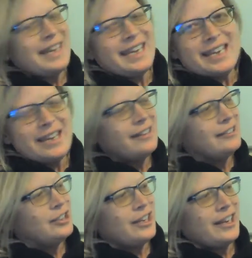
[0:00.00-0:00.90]

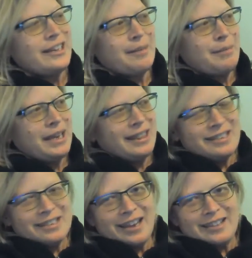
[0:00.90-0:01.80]
EG. Let me get
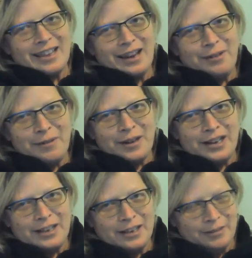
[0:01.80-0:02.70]
these guys out of the
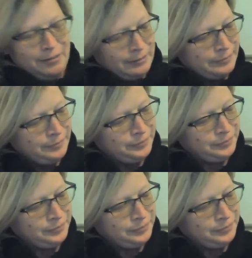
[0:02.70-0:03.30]
way now.